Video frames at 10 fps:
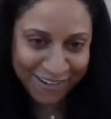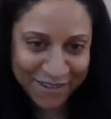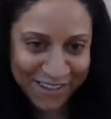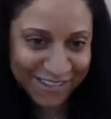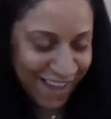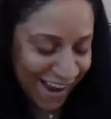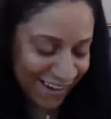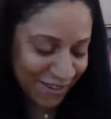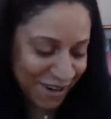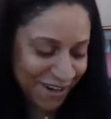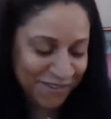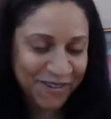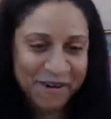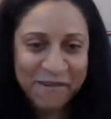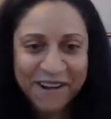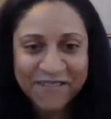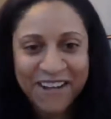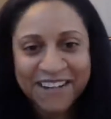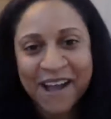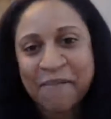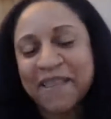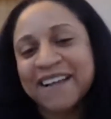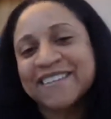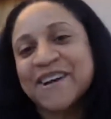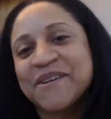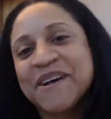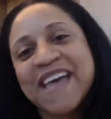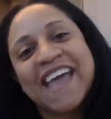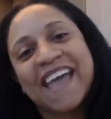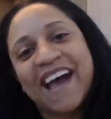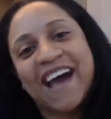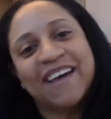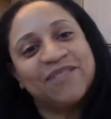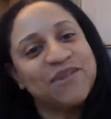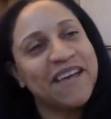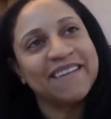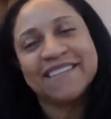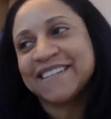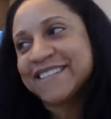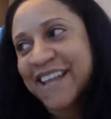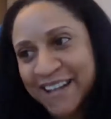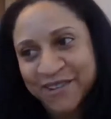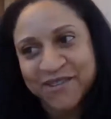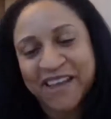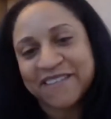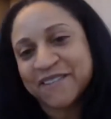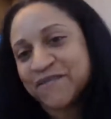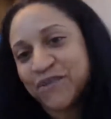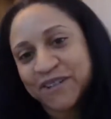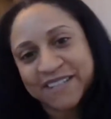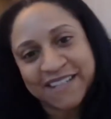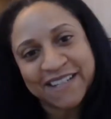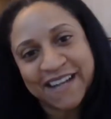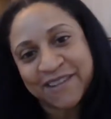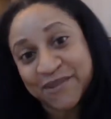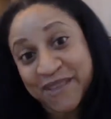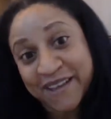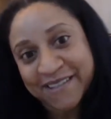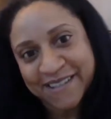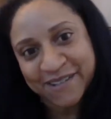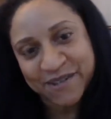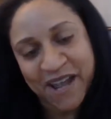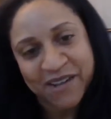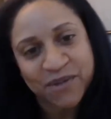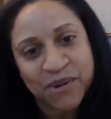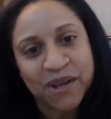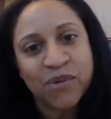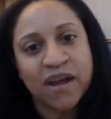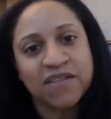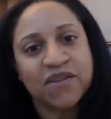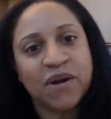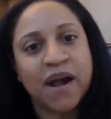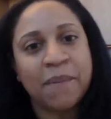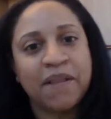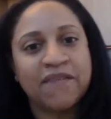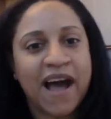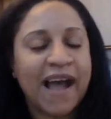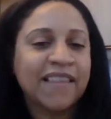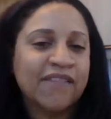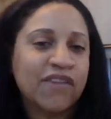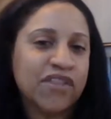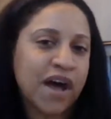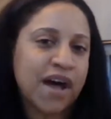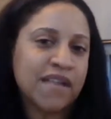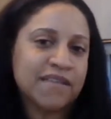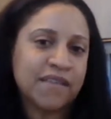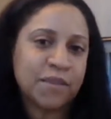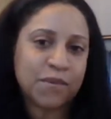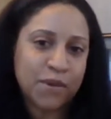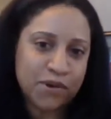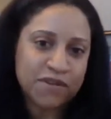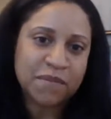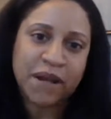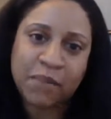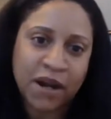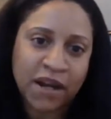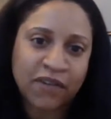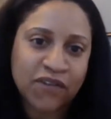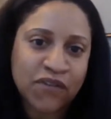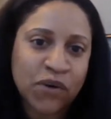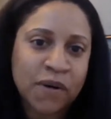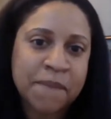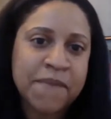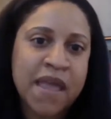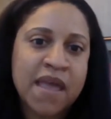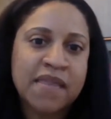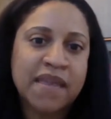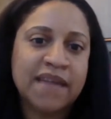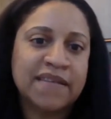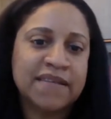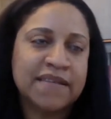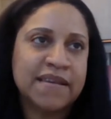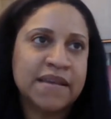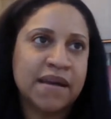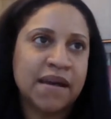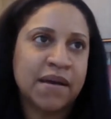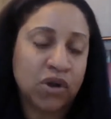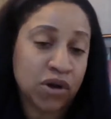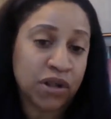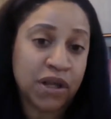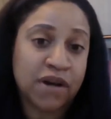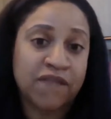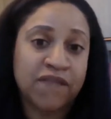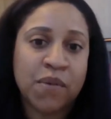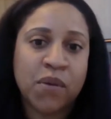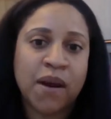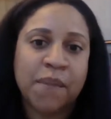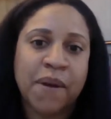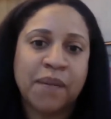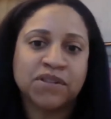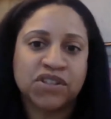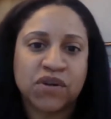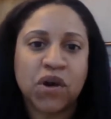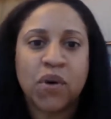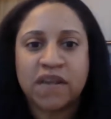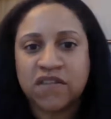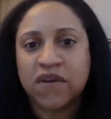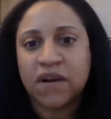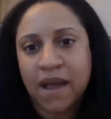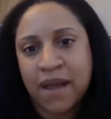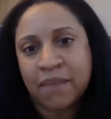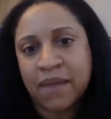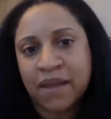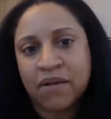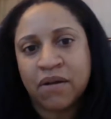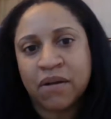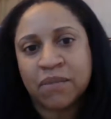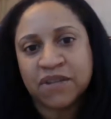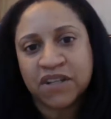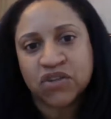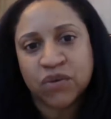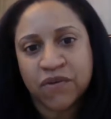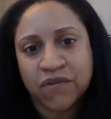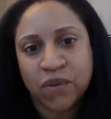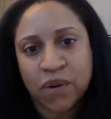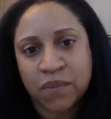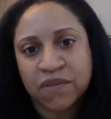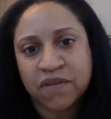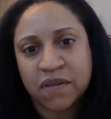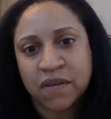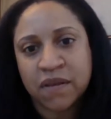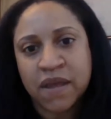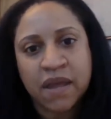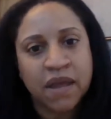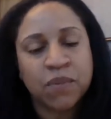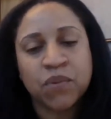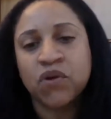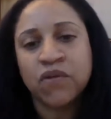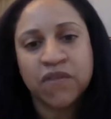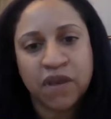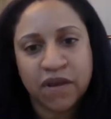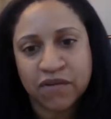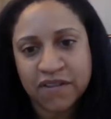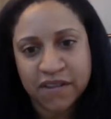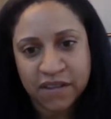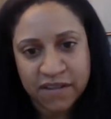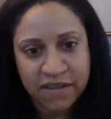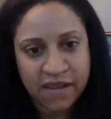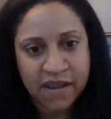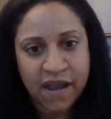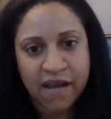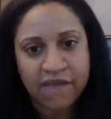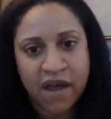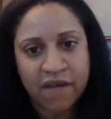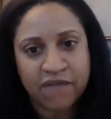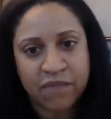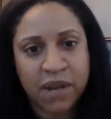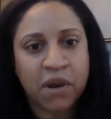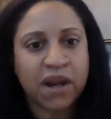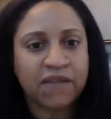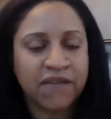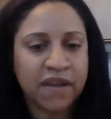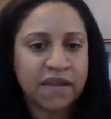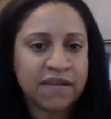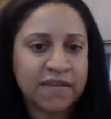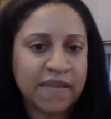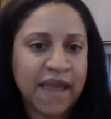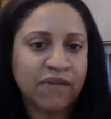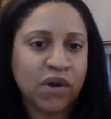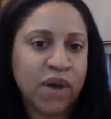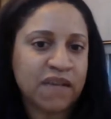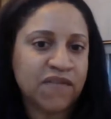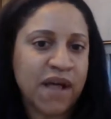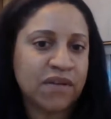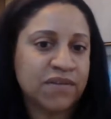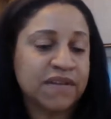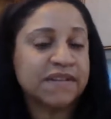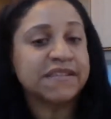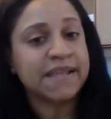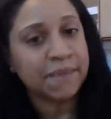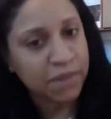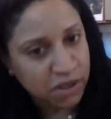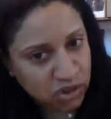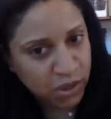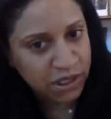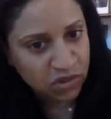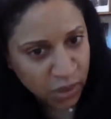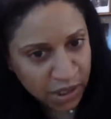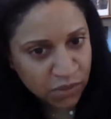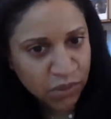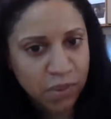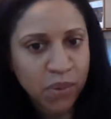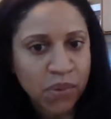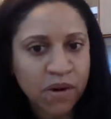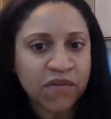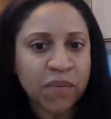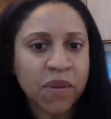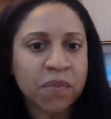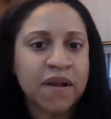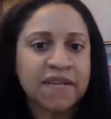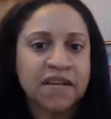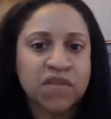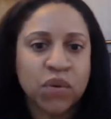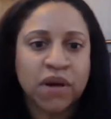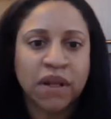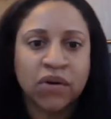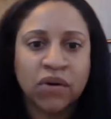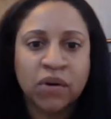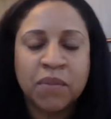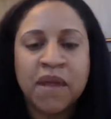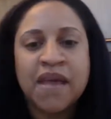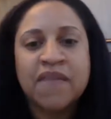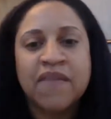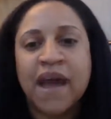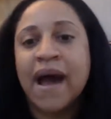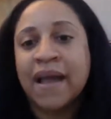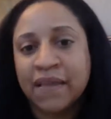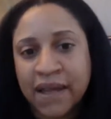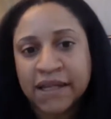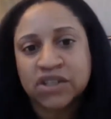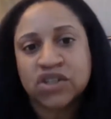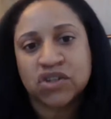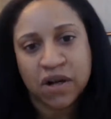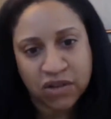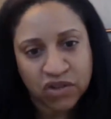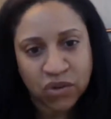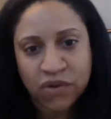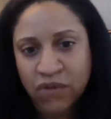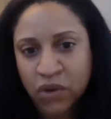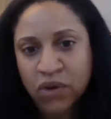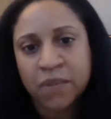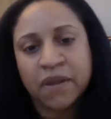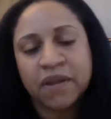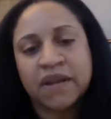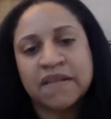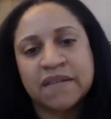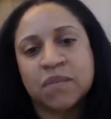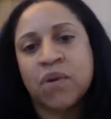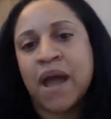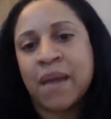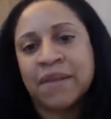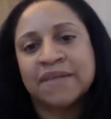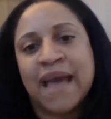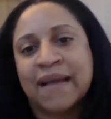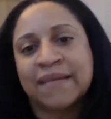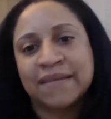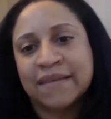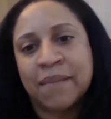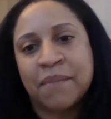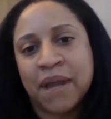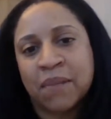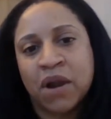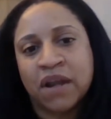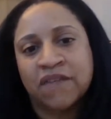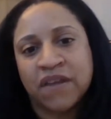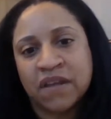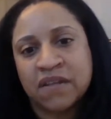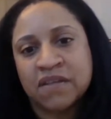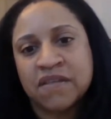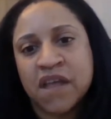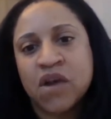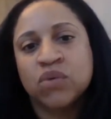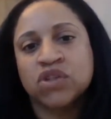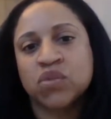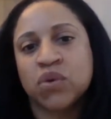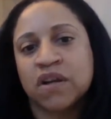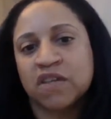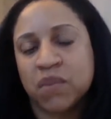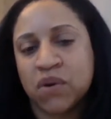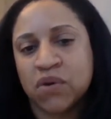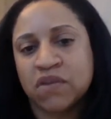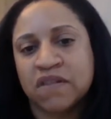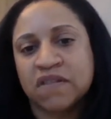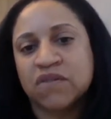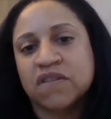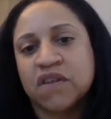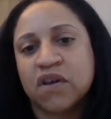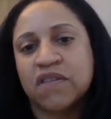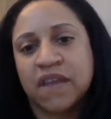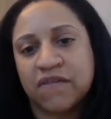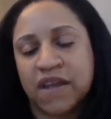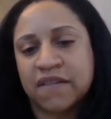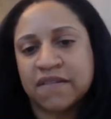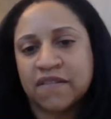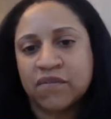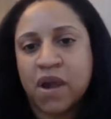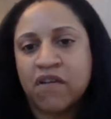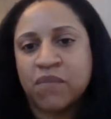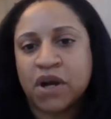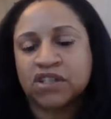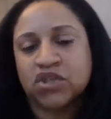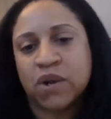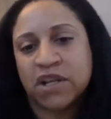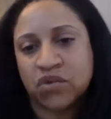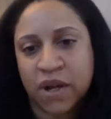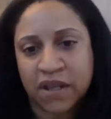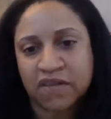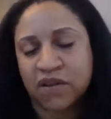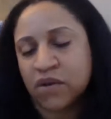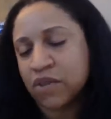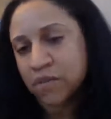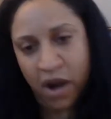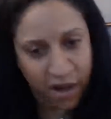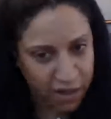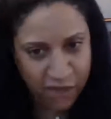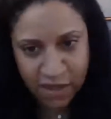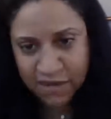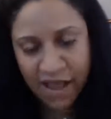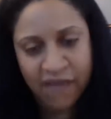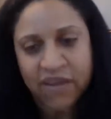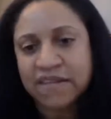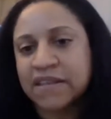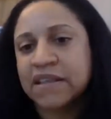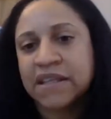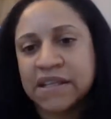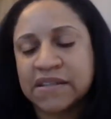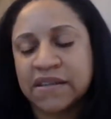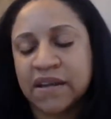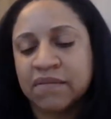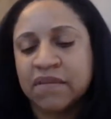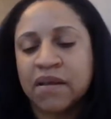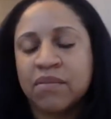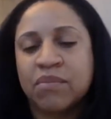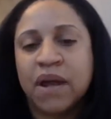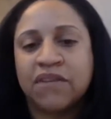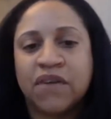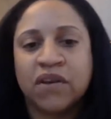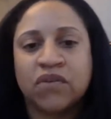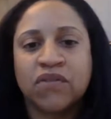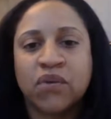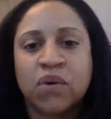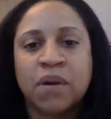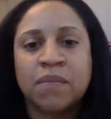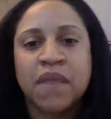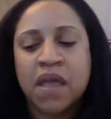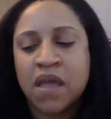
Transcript: I was a line lawyer for a money fund complex. So 2010, 2014, and now 2021. So a couple of high-level thoughts on the proposed money market reform. The SEC earlier in February published a request for comment on potential reforms to improve the resiliency of money market funds. And that request follows a December 2020 report from the President's Working Group that highlighted structural vulnerabilities in prime and tax-exempt money market funds, which were exposed as a result of the events of March 2020. So these market events obviously lead to money fund reform.